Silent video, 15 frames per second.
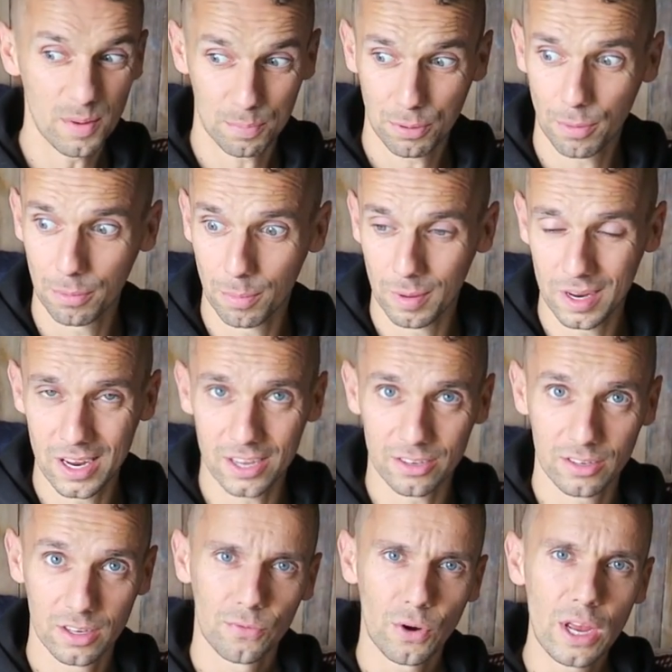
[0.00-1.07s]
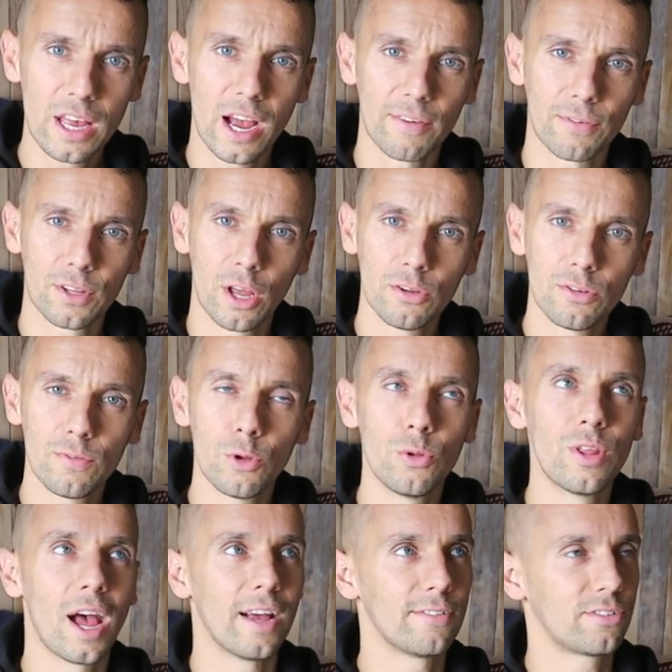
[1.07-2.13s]
It probably is. Free gang, for those of
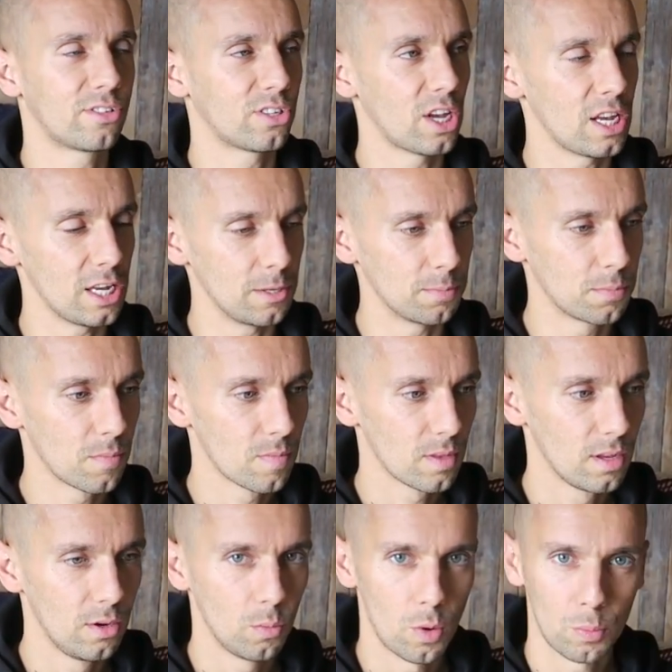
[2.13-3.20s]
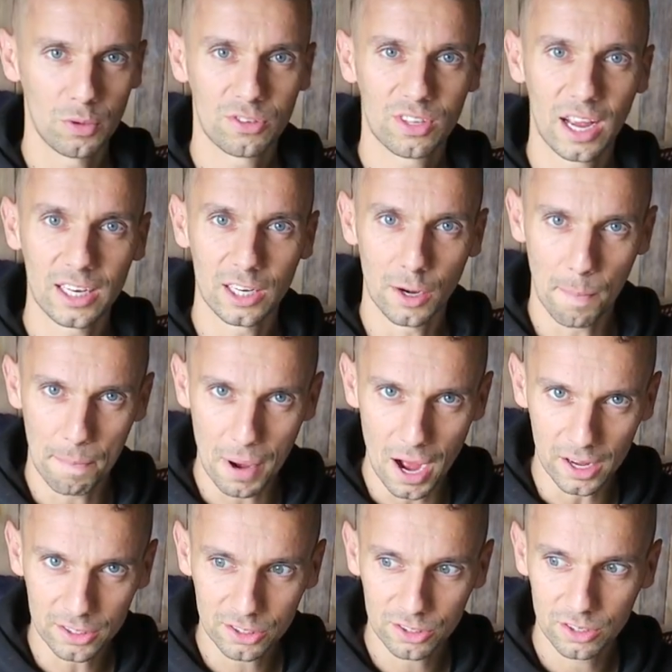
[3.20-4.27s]
you that have seen when we stayed in a
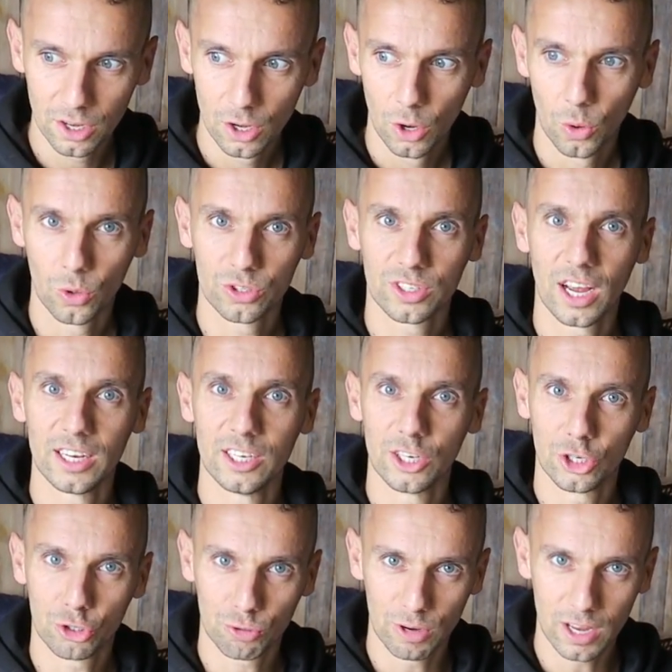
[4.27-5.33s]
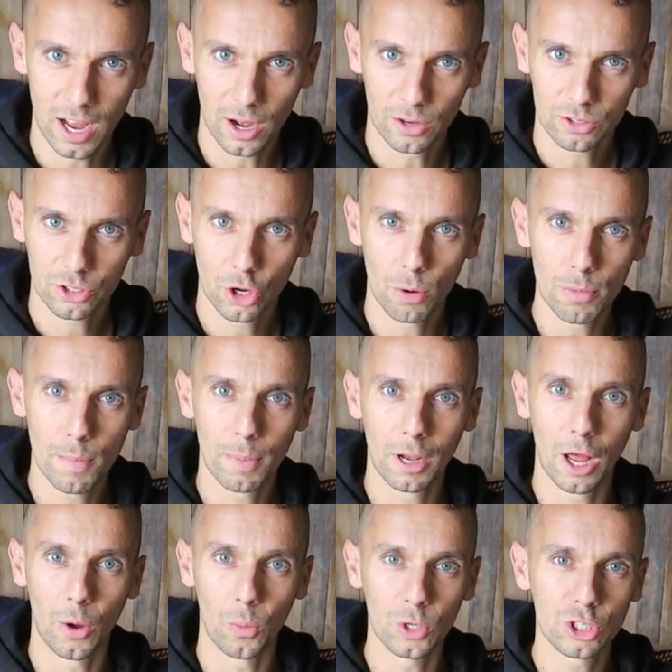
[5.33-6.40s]
bus or stayed in a tree house, comment
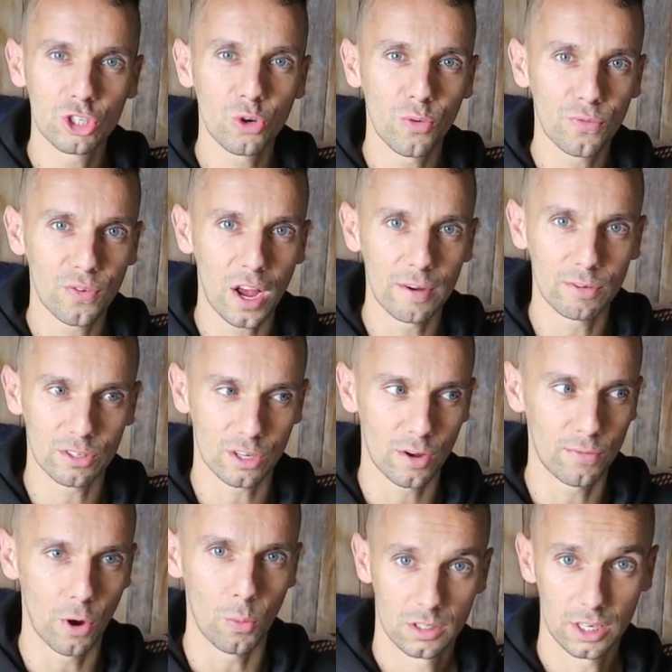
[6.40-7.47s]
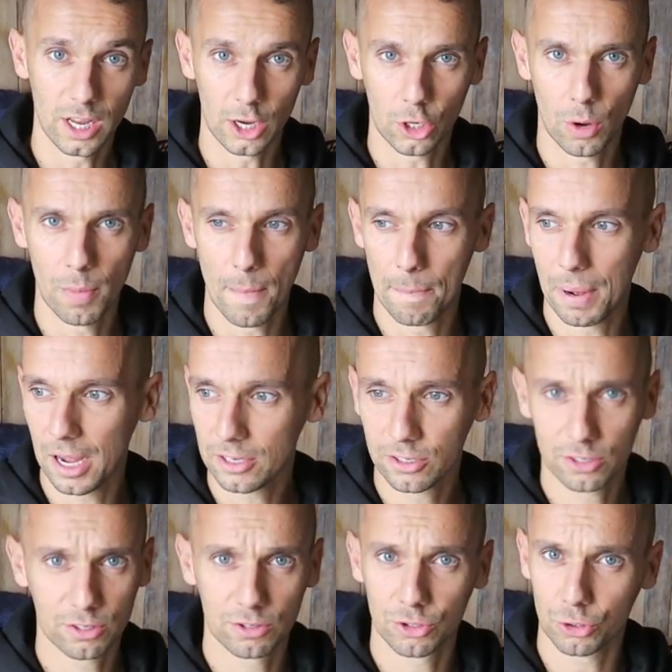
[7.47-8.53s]
below which is your favourite so far. So yeah, comment
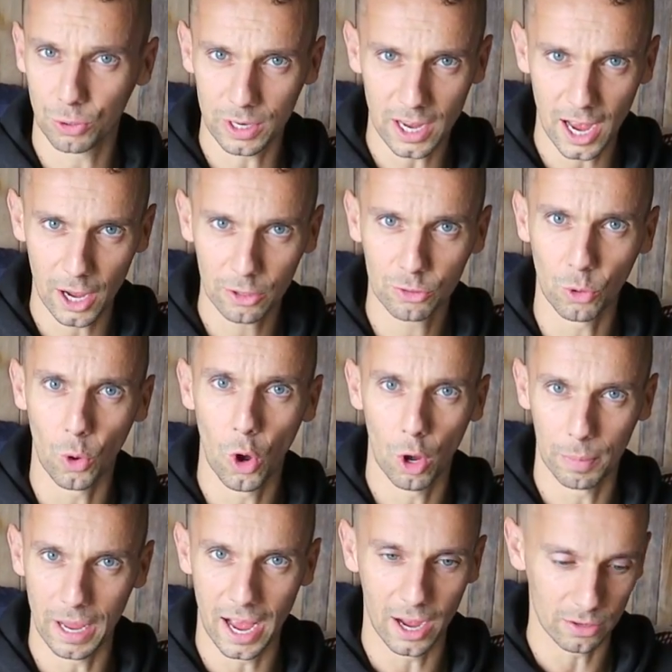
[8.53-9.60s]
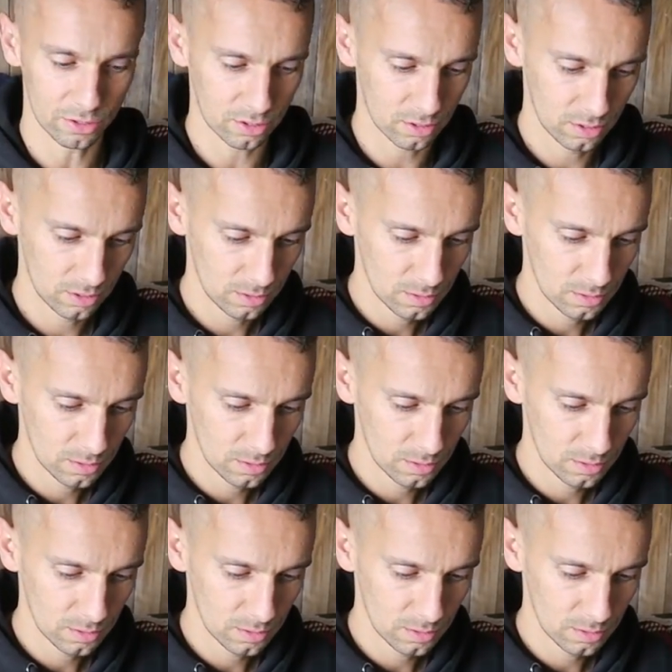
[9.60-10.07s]
bus, tree house or hobbit house.